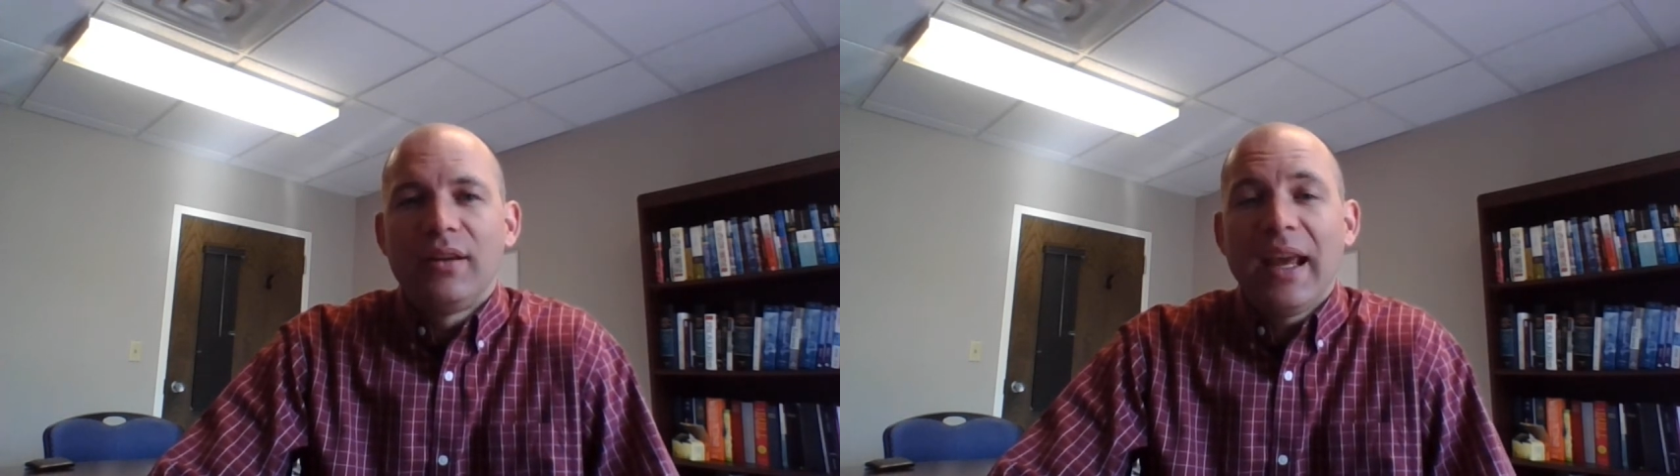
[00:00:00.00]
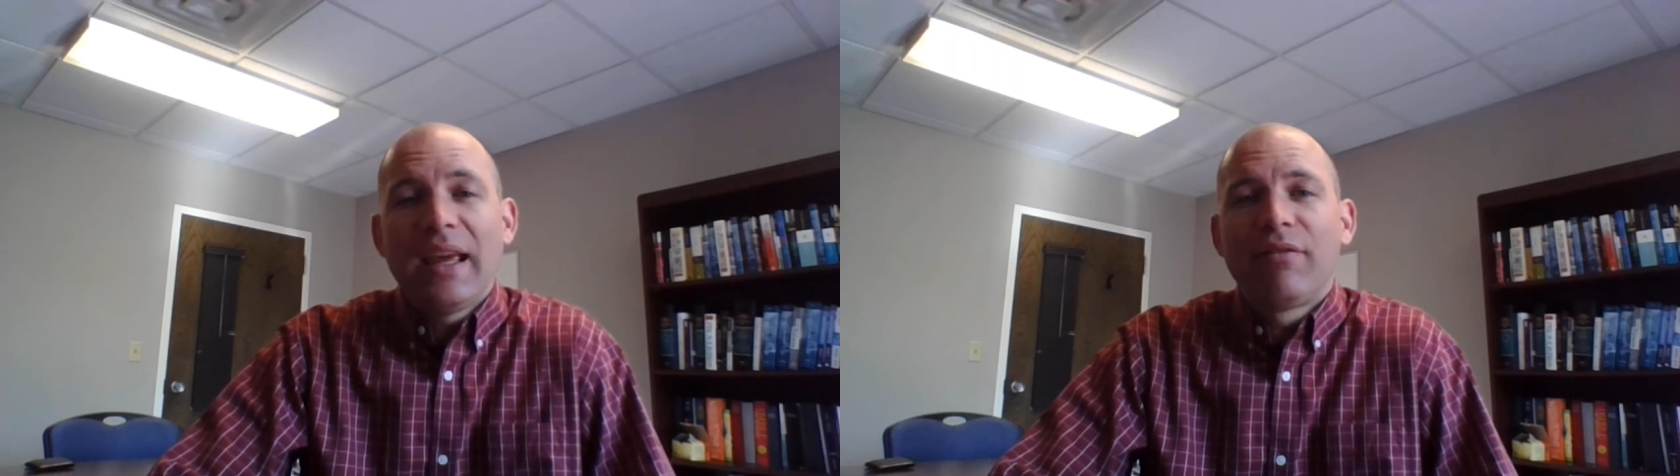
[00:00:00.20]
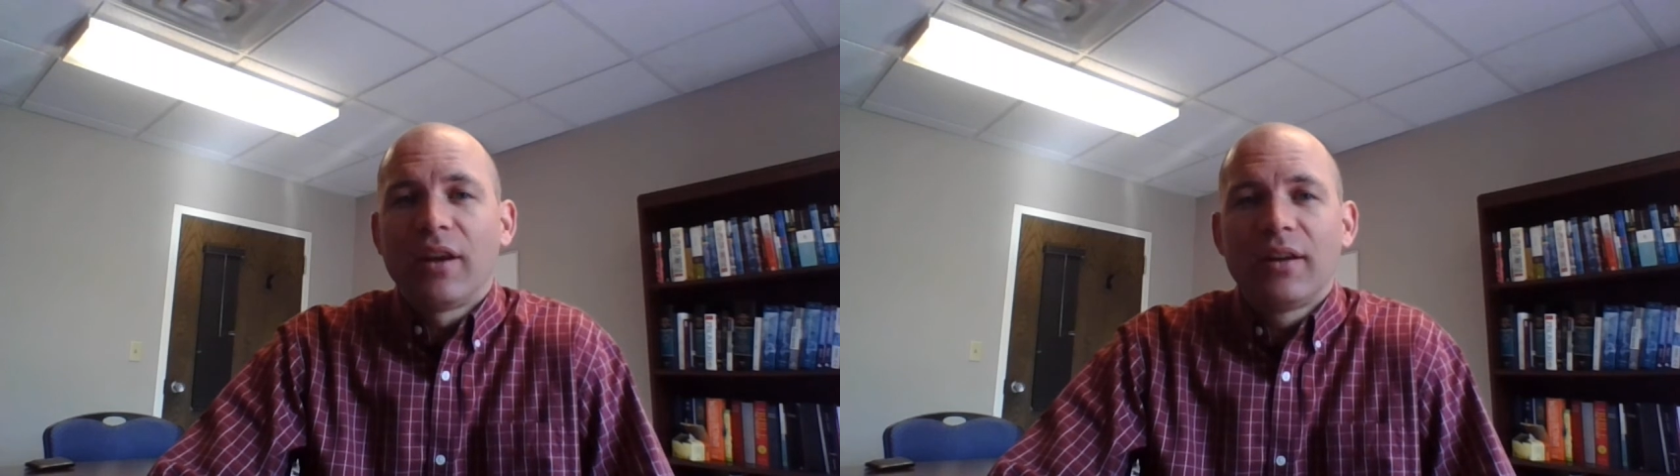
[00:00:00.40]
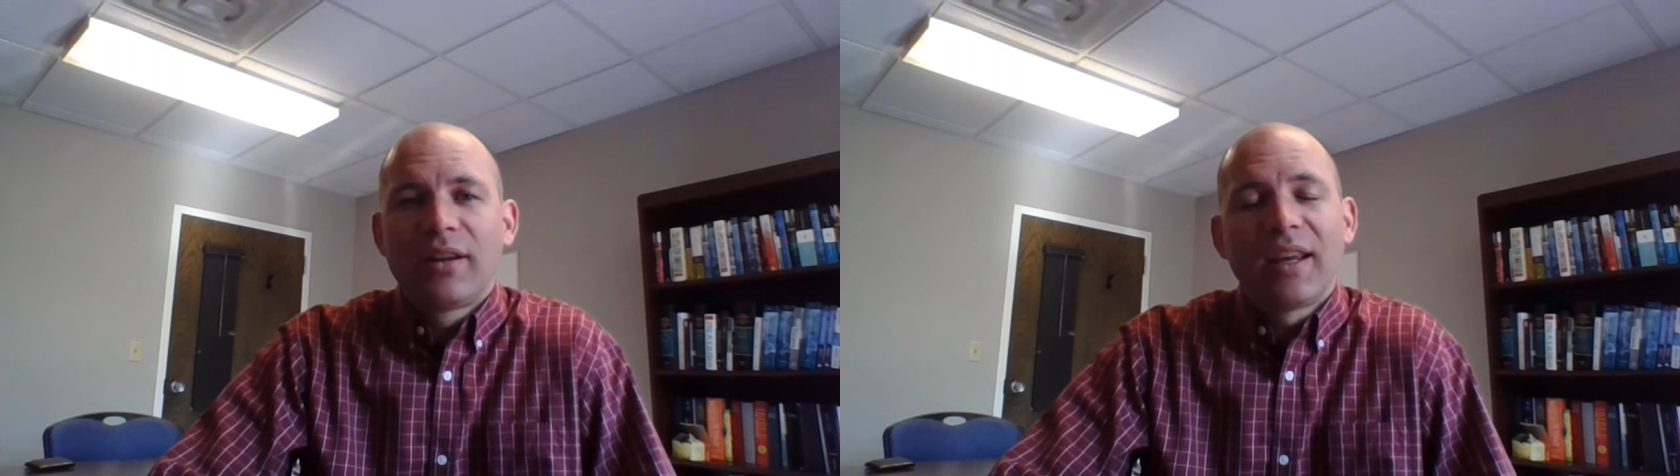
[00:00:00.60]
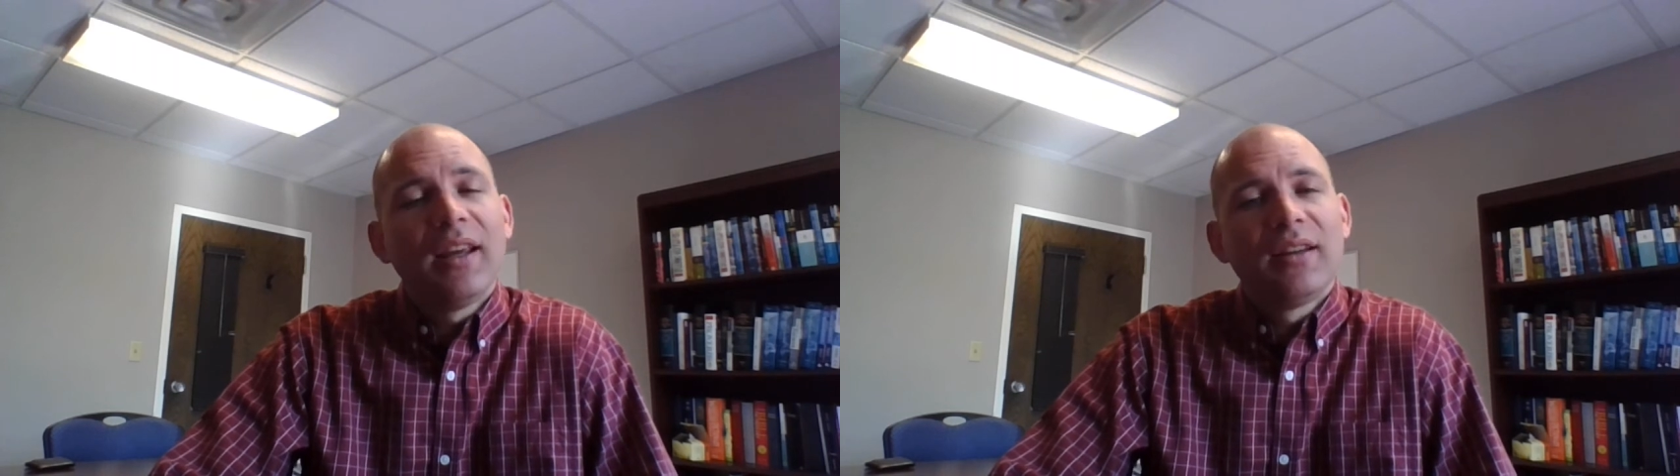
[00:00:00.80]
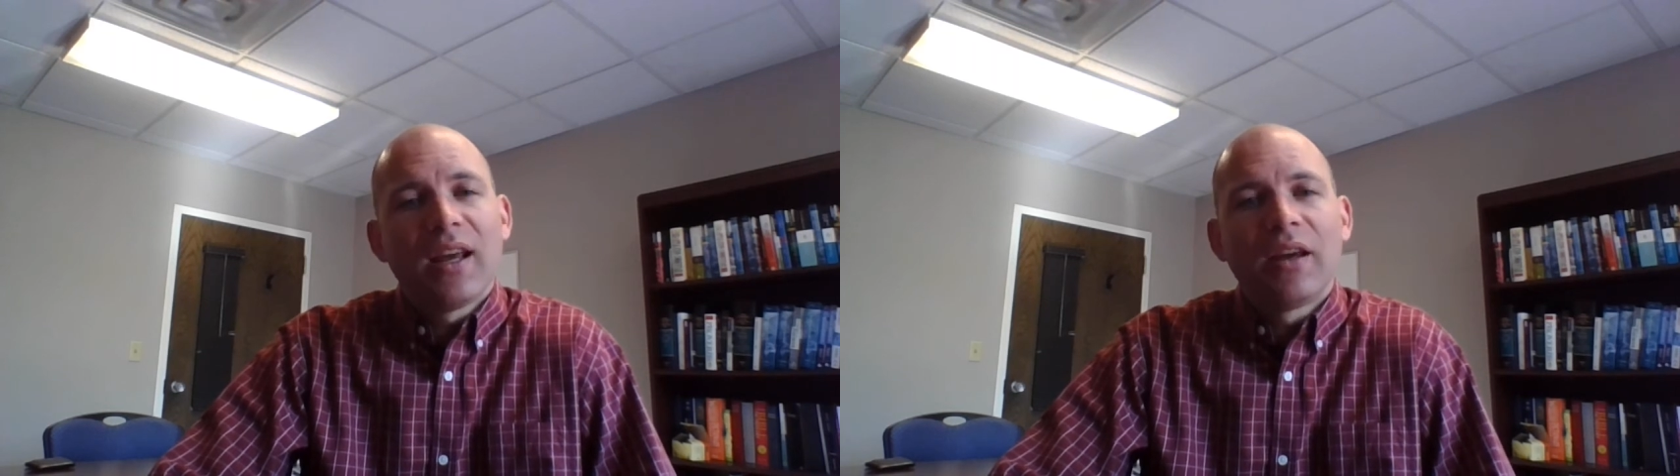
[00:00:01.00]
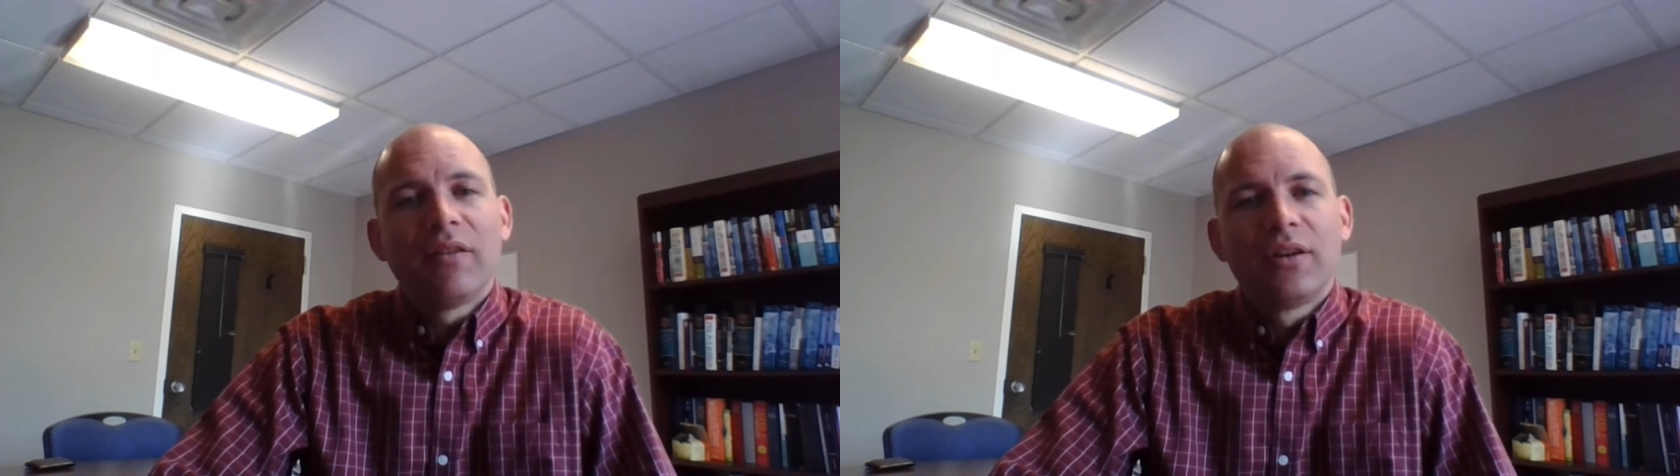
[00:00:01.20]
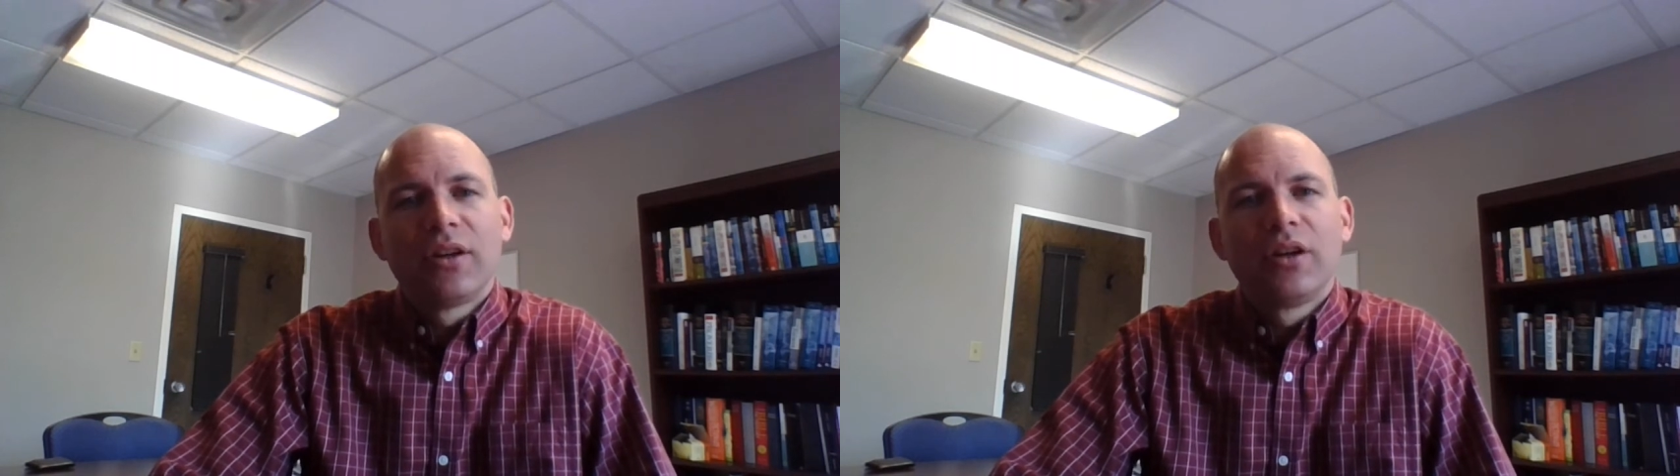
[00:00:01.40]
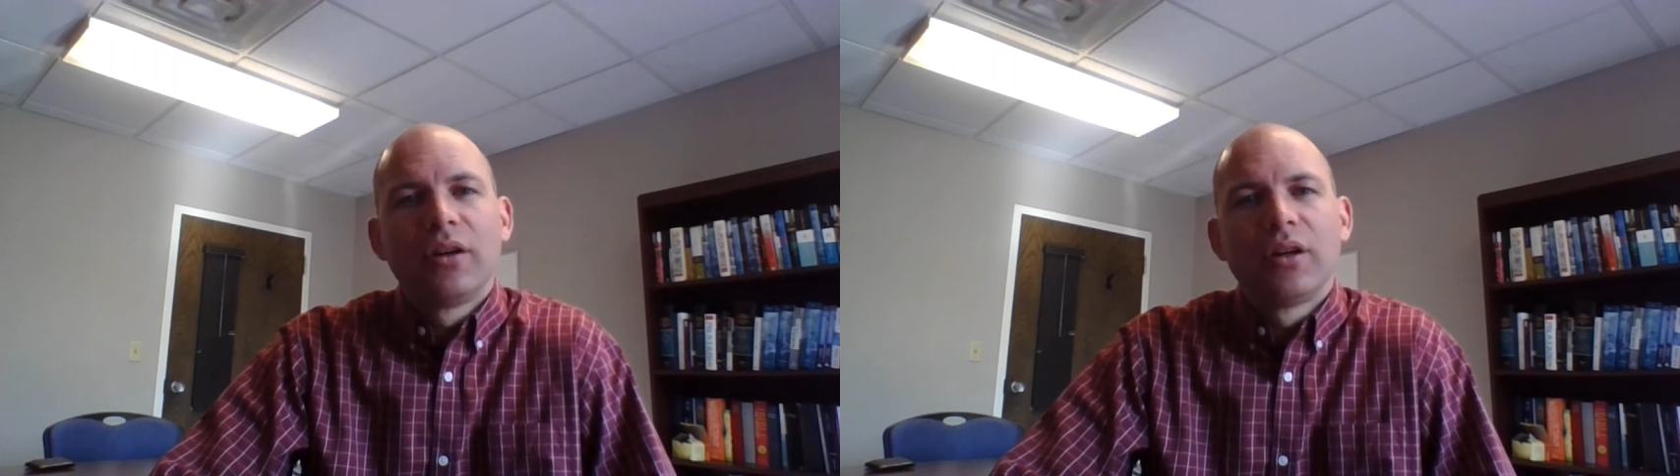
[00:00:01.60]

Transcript: David, King David,